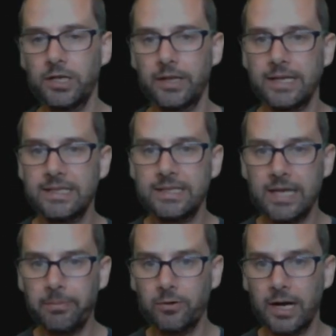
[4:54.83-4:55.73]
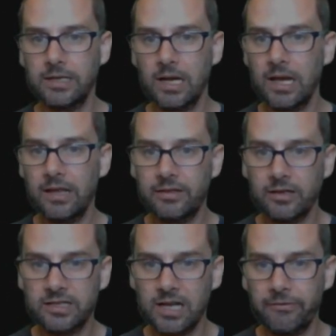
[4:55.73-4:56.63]
They separate the
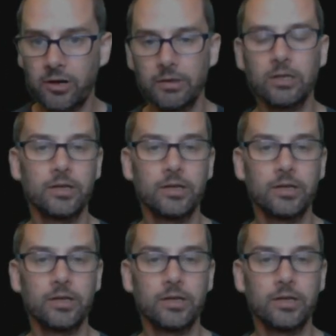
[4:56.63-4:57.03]
stuff going on